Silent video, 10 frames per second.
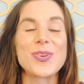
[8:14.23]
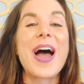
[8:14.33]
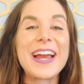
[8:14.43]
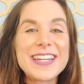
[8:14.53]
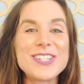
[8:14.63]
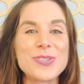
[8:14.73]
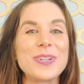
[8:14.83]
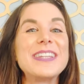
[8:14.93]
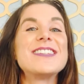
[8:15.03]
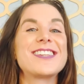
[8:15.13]
so I need to
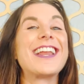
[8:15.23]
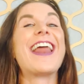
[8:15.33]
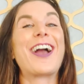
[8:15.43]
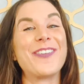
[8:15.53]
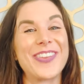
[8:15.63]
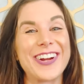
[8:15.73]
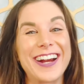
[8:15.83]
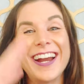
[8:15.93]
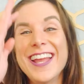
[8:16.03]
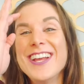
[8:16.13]
at least connect with her.